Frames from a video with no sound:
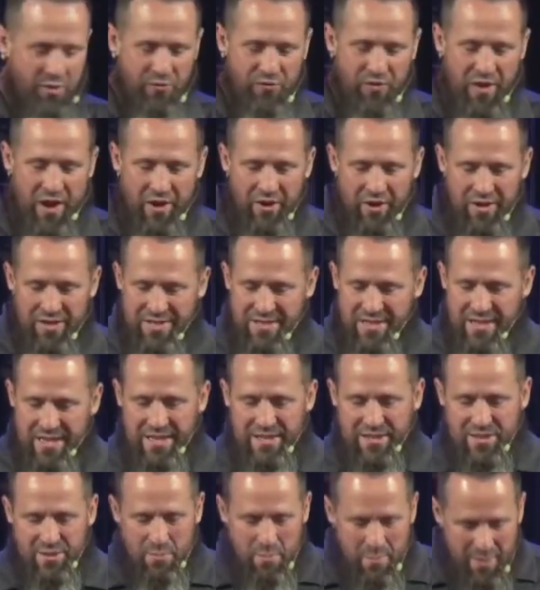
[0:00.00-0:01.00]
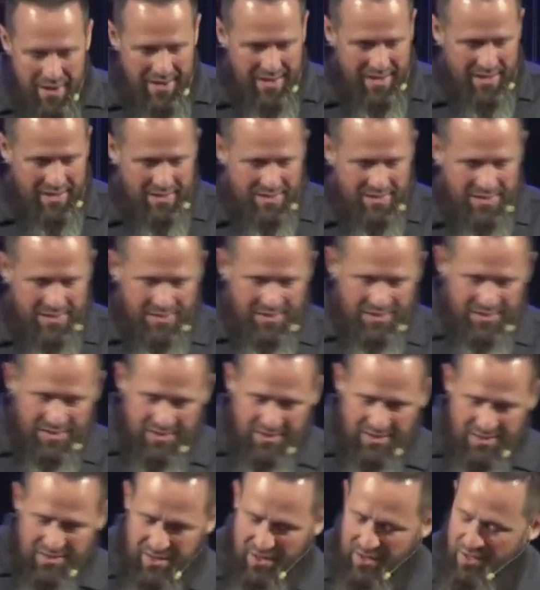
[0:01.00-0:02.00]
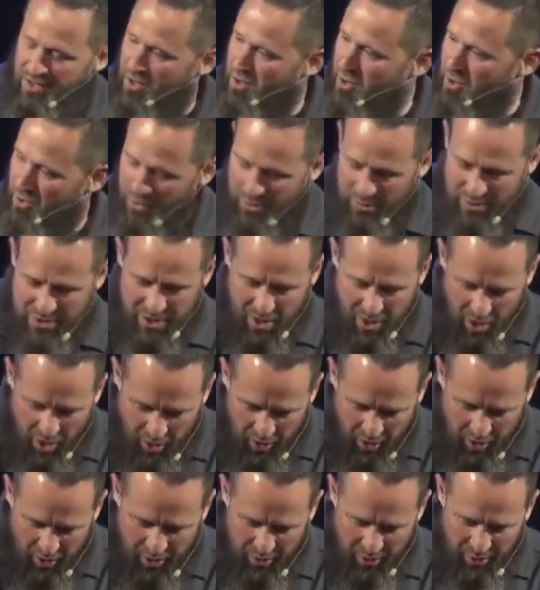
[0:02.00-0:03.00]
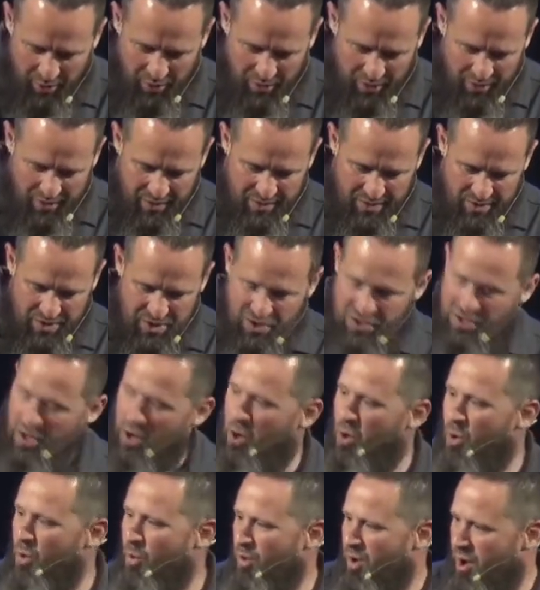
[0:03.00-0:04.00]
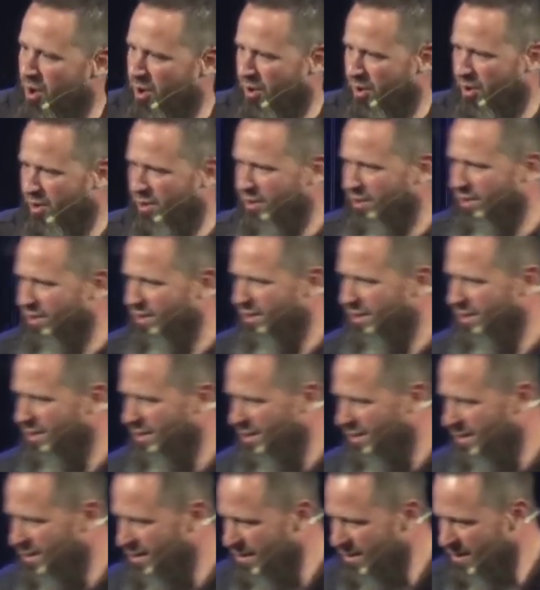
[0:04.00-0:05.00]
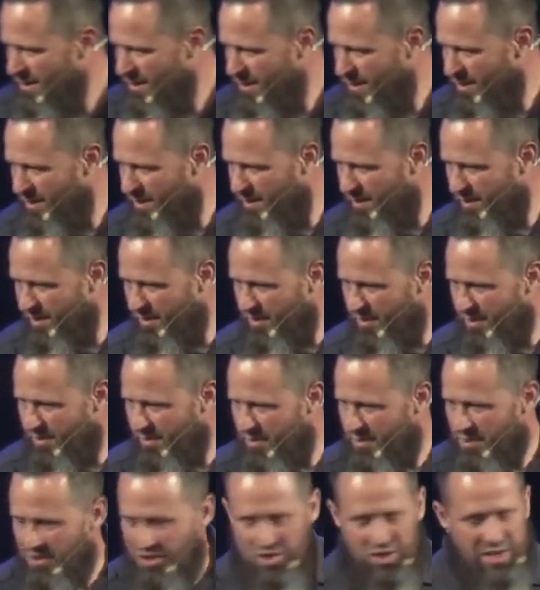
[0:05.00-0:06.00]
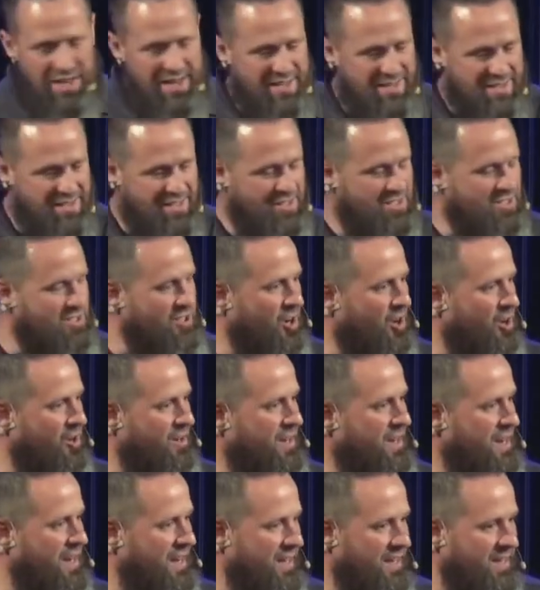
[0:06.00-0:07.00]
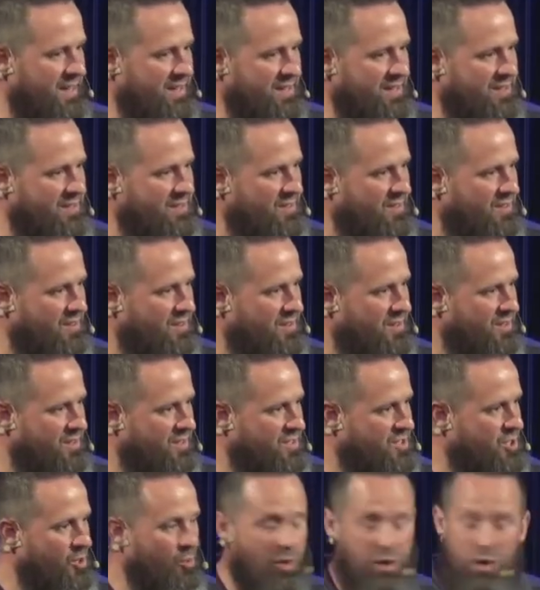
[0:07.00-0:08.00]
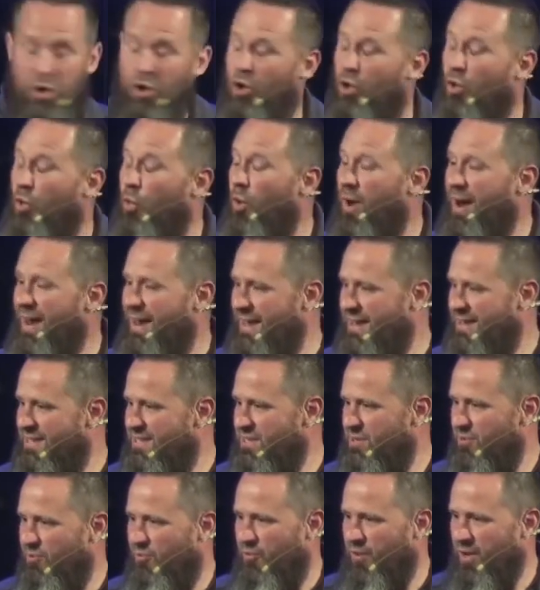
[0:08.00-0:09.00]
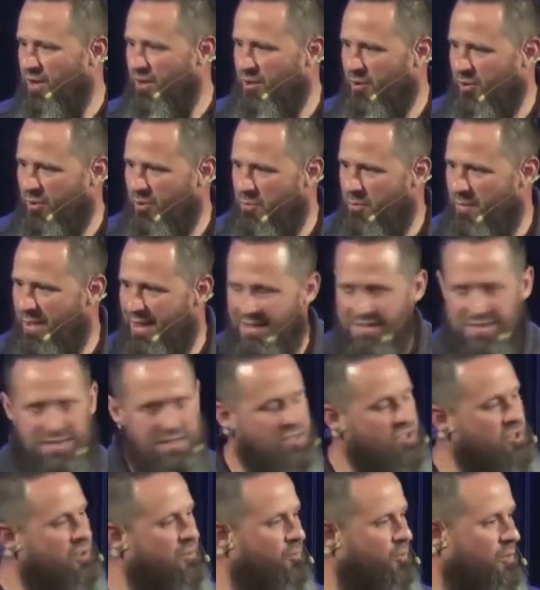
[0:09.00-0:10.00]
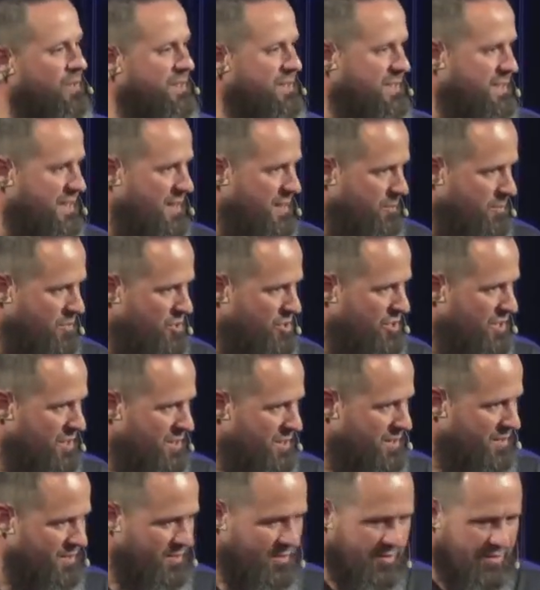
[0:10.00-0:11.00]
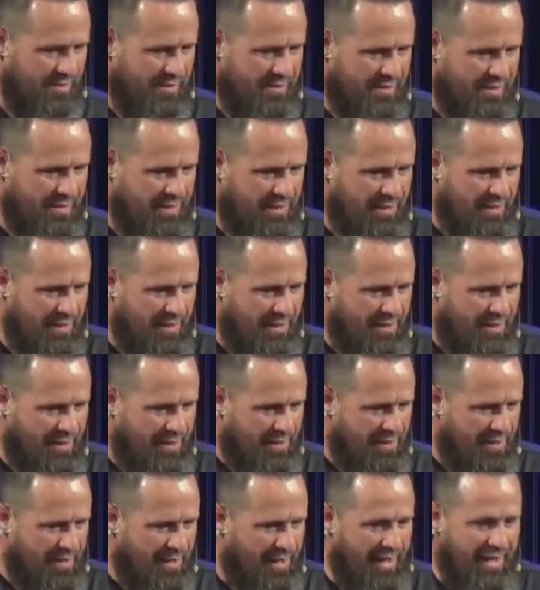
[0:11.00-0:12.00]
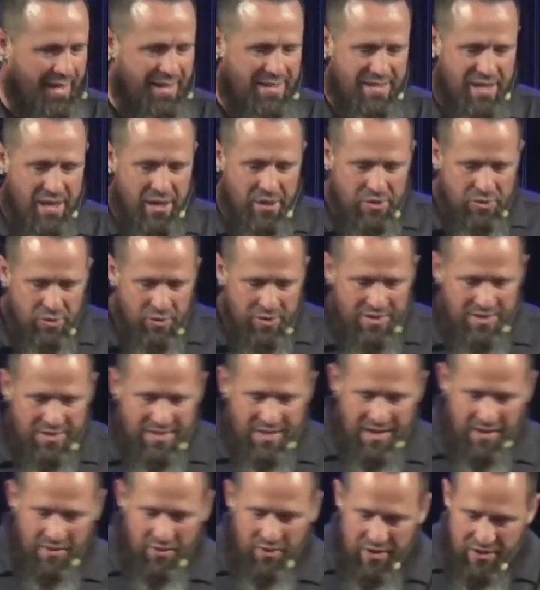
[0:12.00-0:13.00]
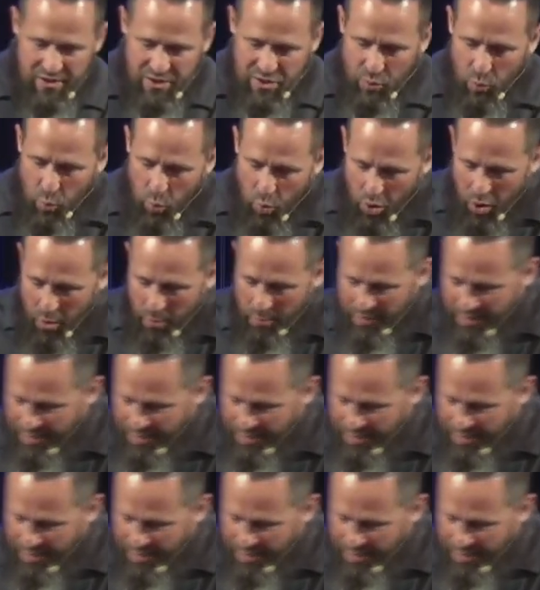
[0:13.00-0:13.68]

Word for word: What the Pharisees meant to do to her, stone her, Jesus turned it in to a grace filled message of redemption. And it's interesting, this